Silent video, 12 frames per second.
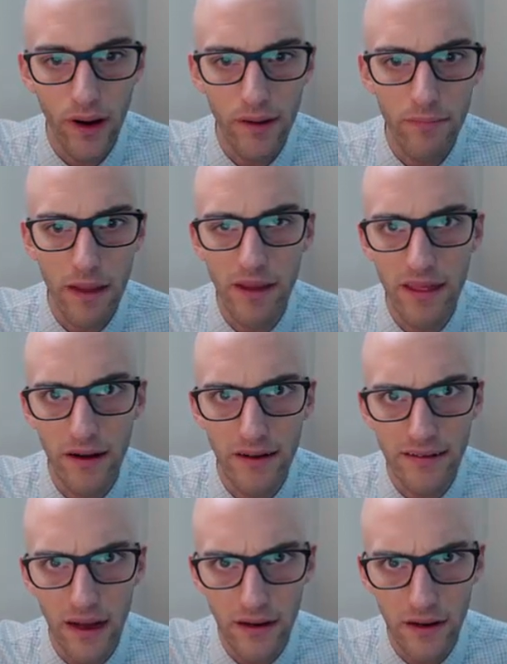or maybe
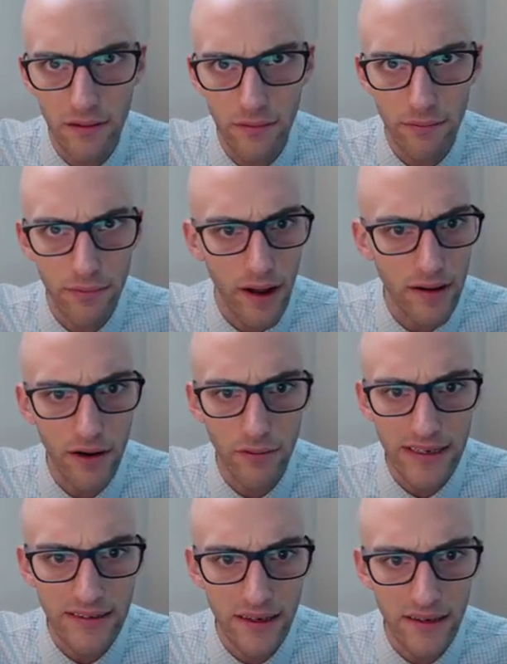they're just under
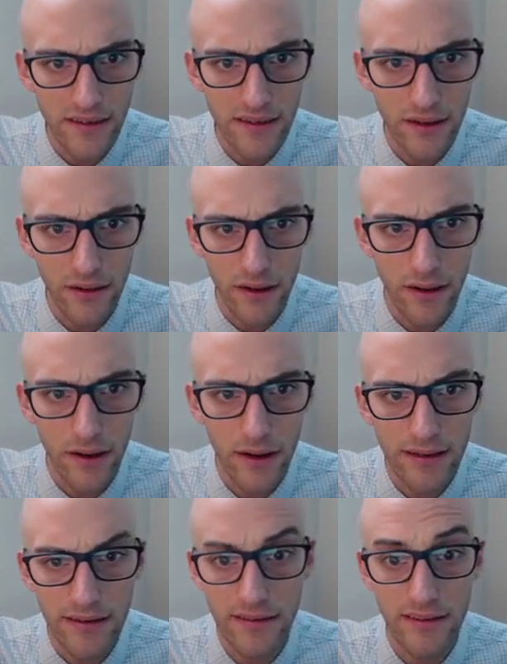researched or
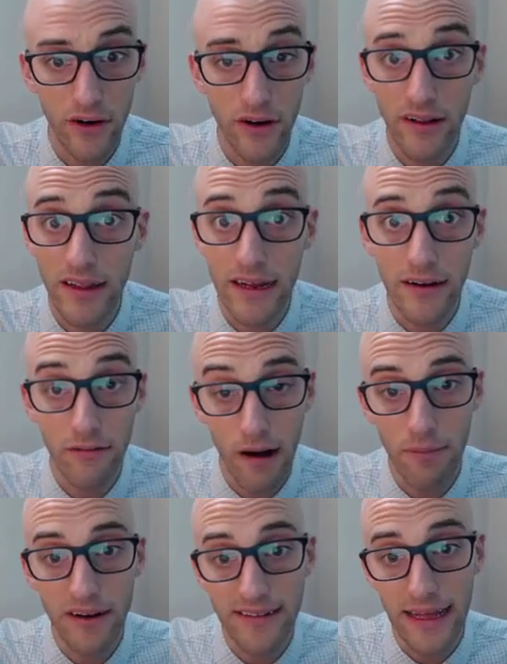historically
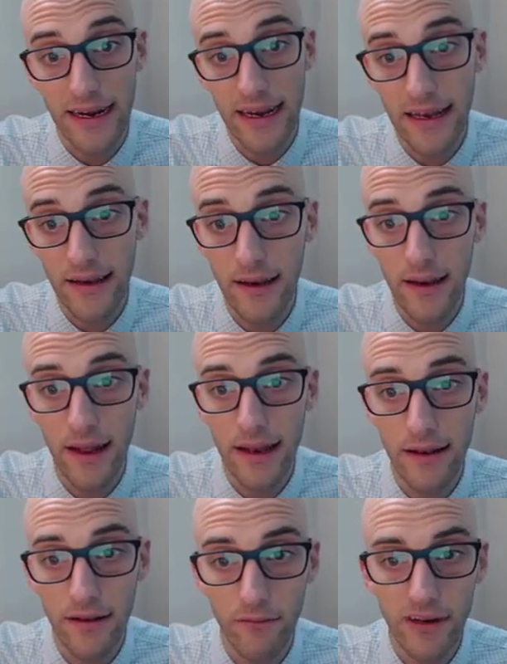underrepresented
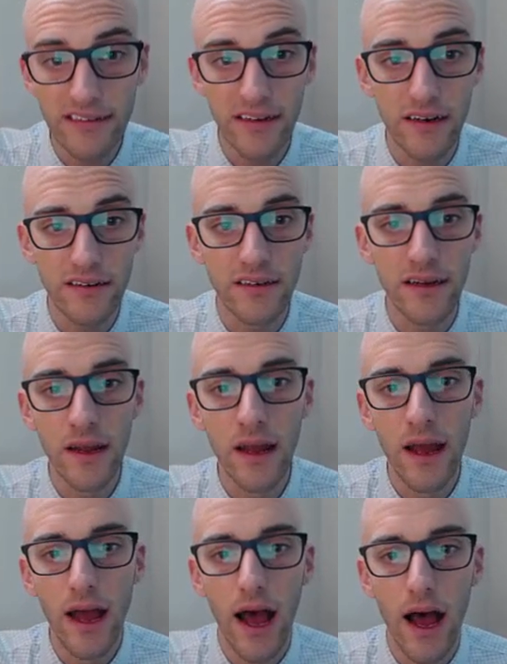in research.
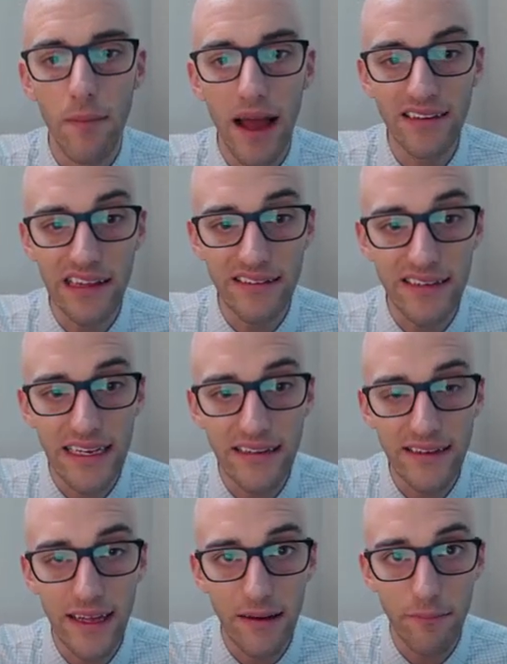
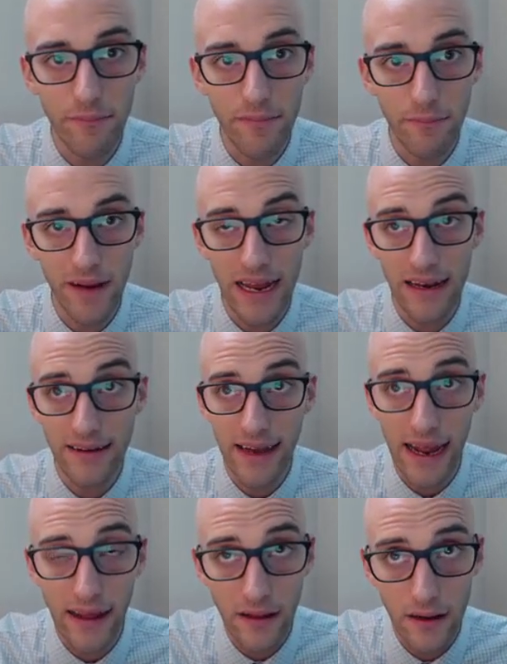SSDs can kind of
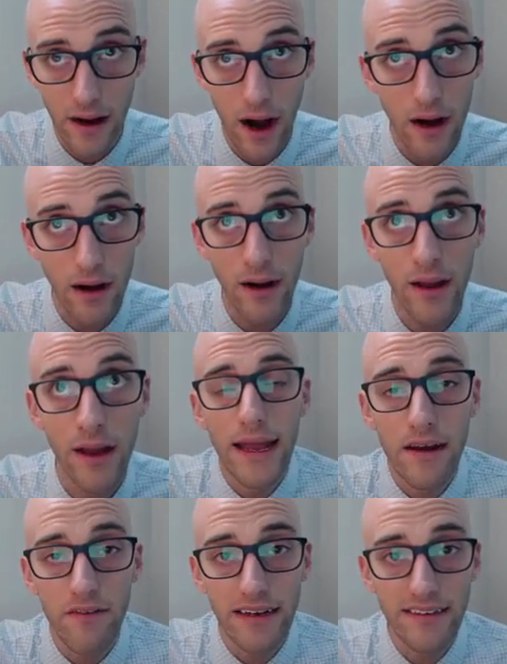tailor our
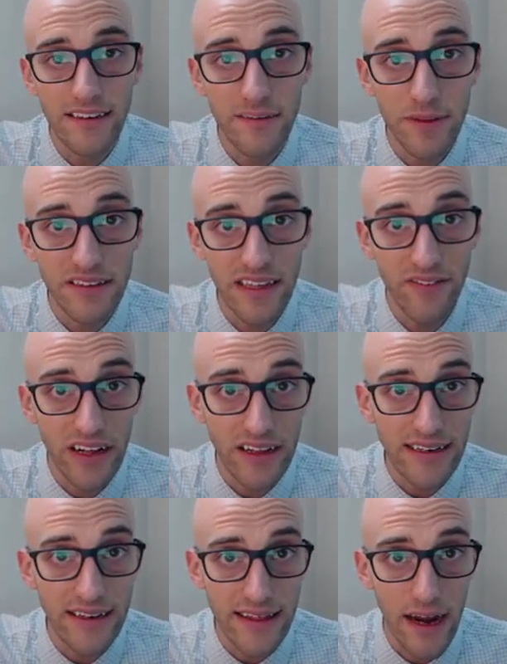intervention
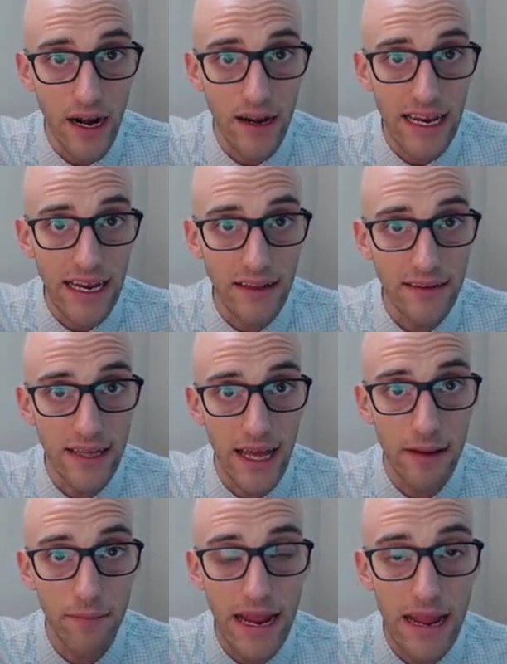specifically to their needs
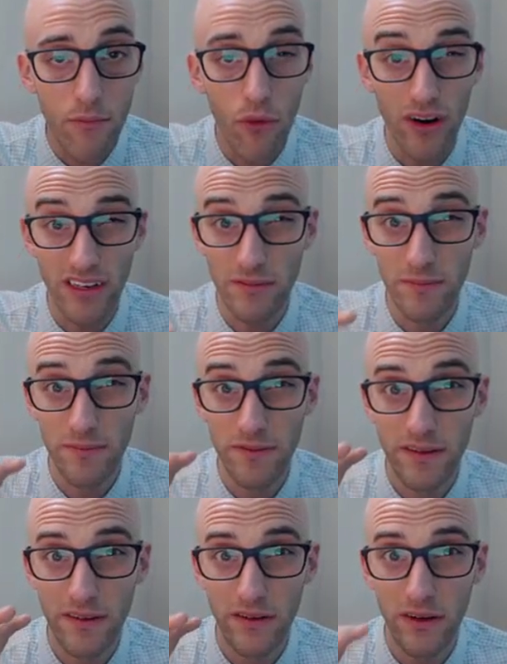and make it more
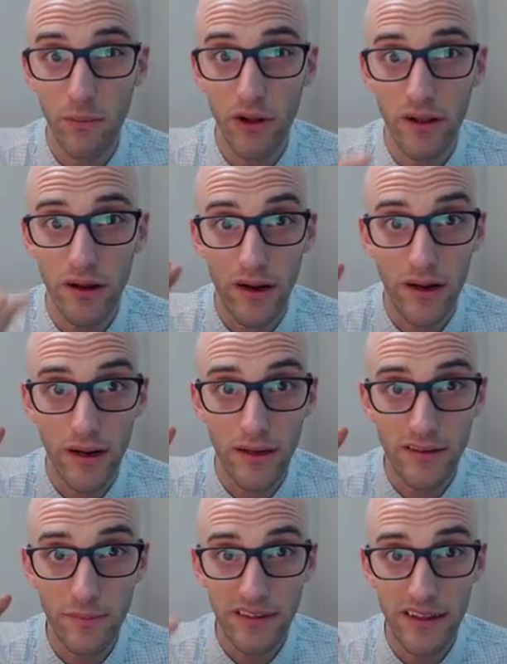suitable
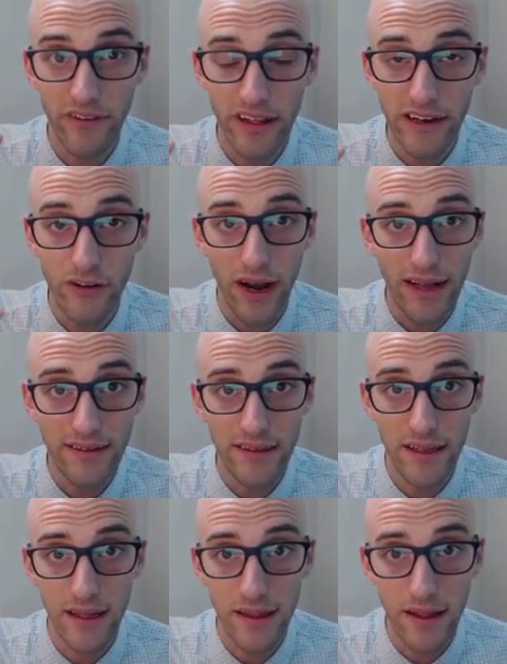or specifically
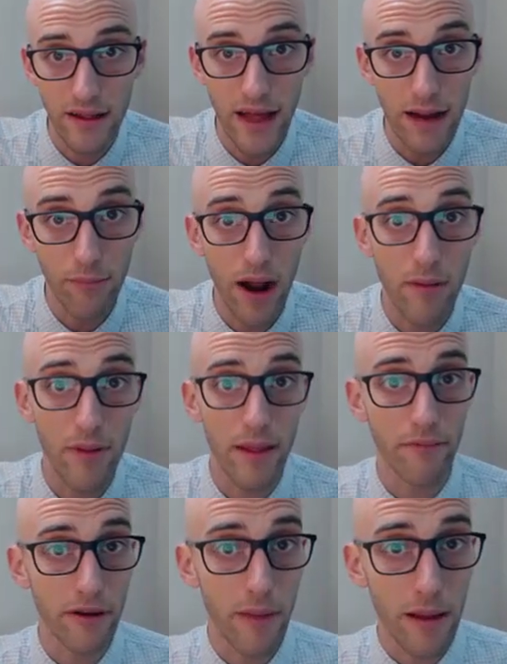addressed to the client problem
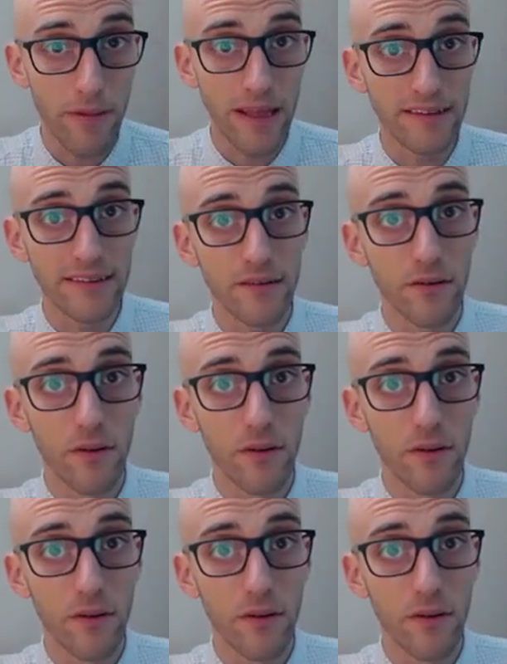that we might be